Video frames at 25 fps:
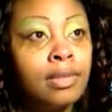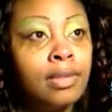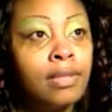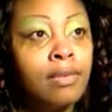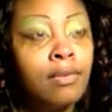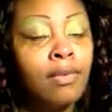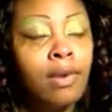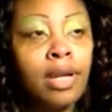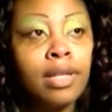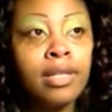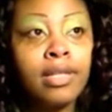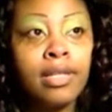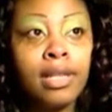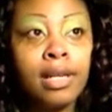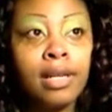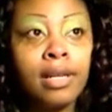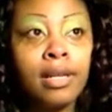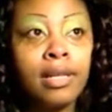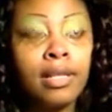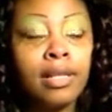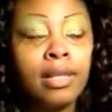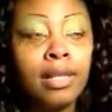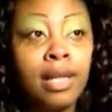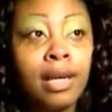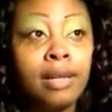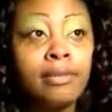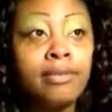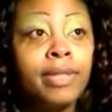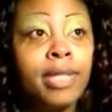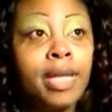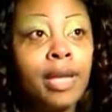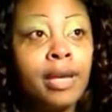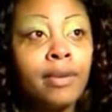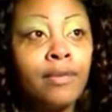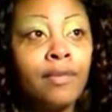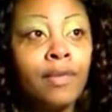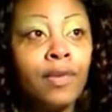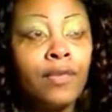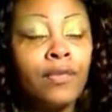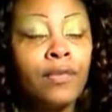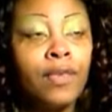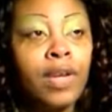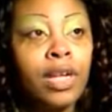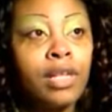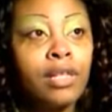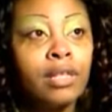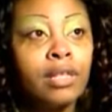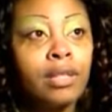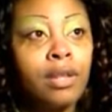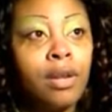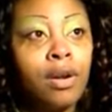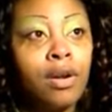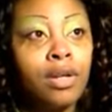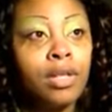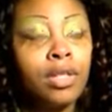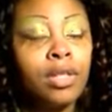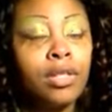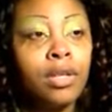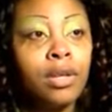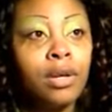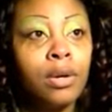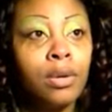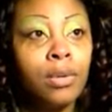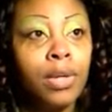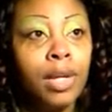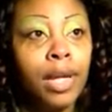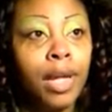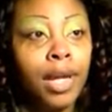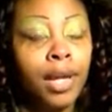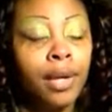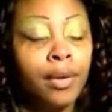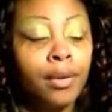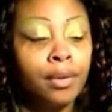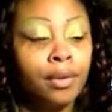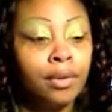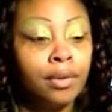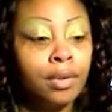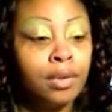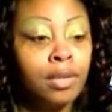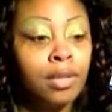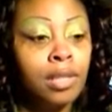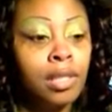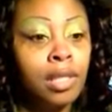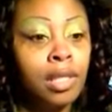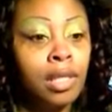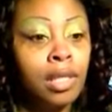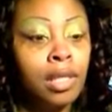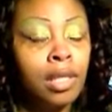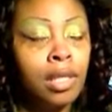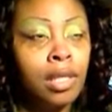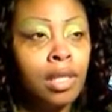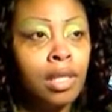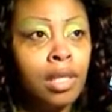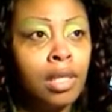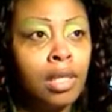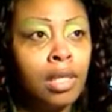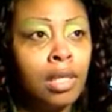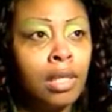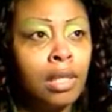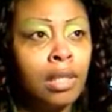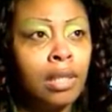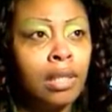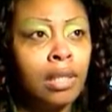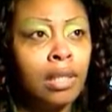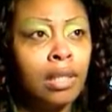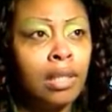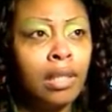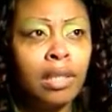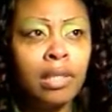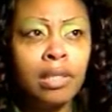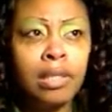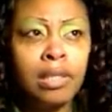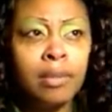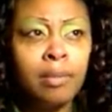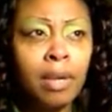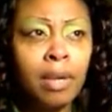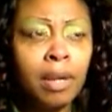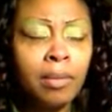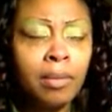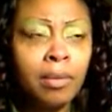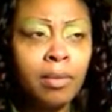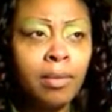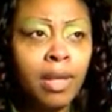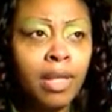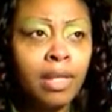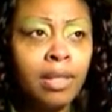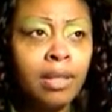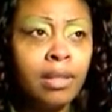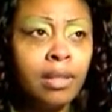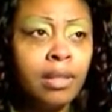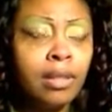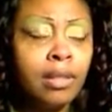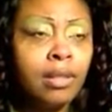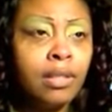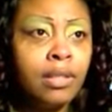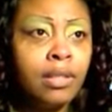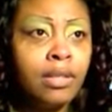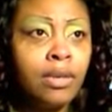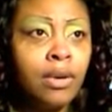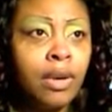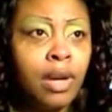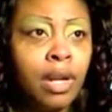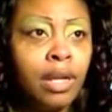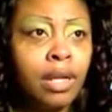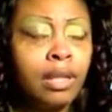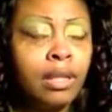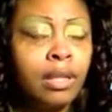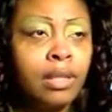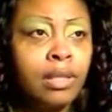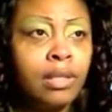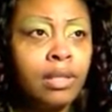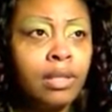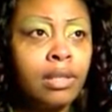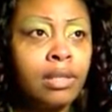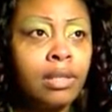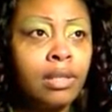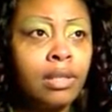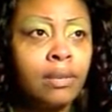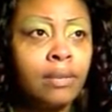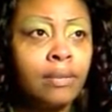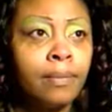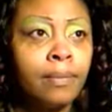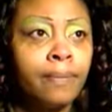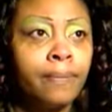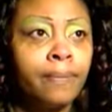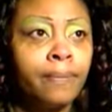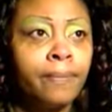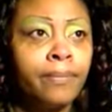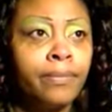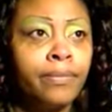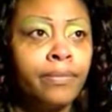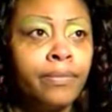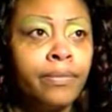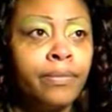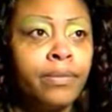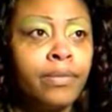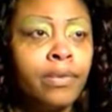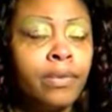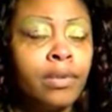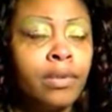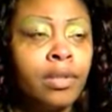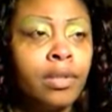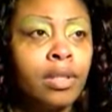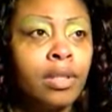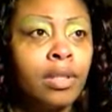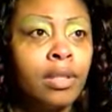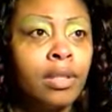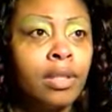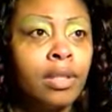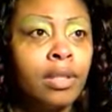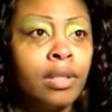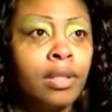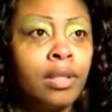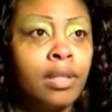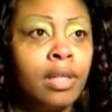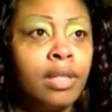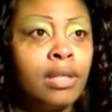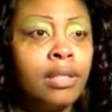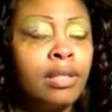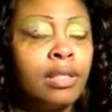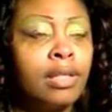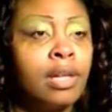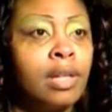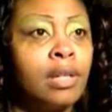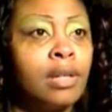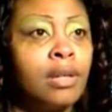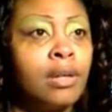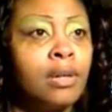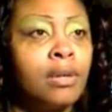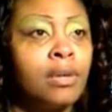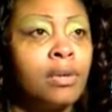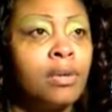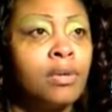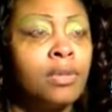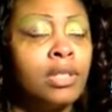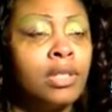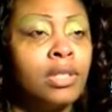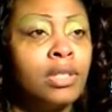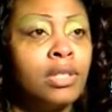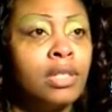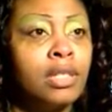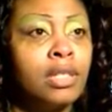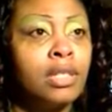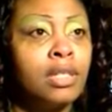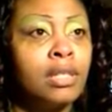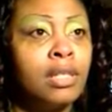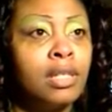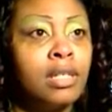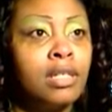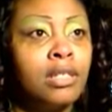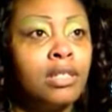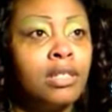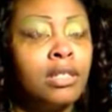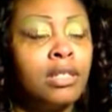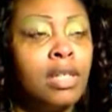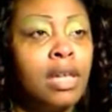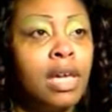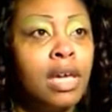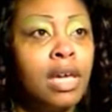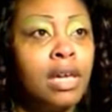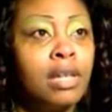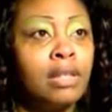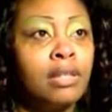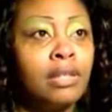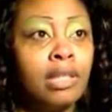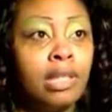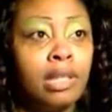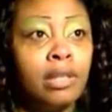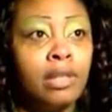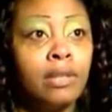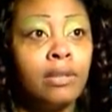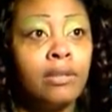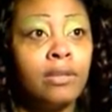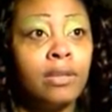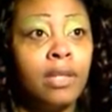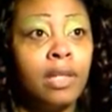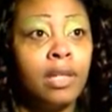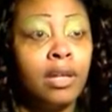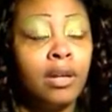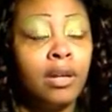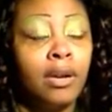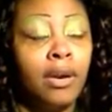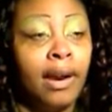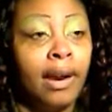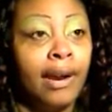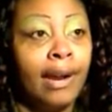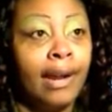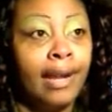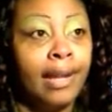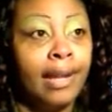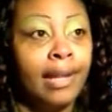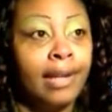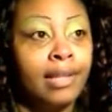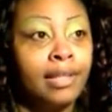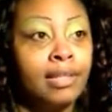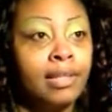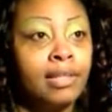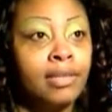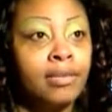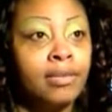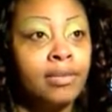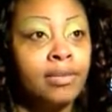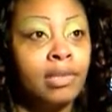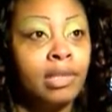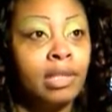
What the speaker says: the left side of her face started to go down. And I said, Mama, why you look strange? The next thing I know, she said tingle in her hands.